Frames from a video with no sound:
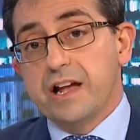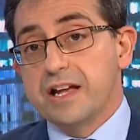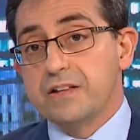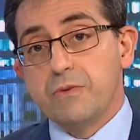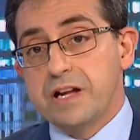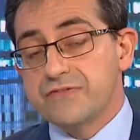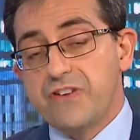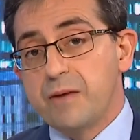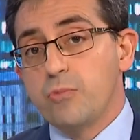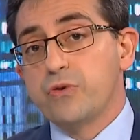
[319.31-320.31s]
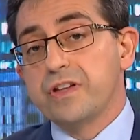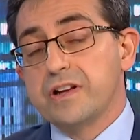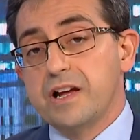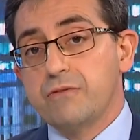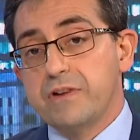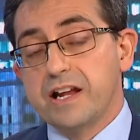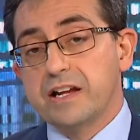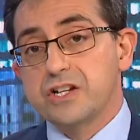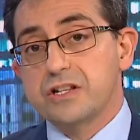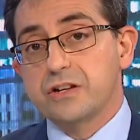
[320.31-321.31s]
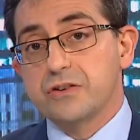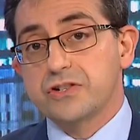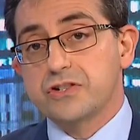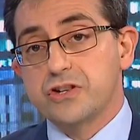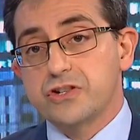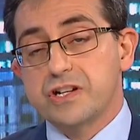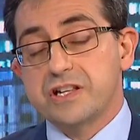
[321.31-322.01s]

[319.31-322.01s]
It, it's far more than a recognition of the Constitution.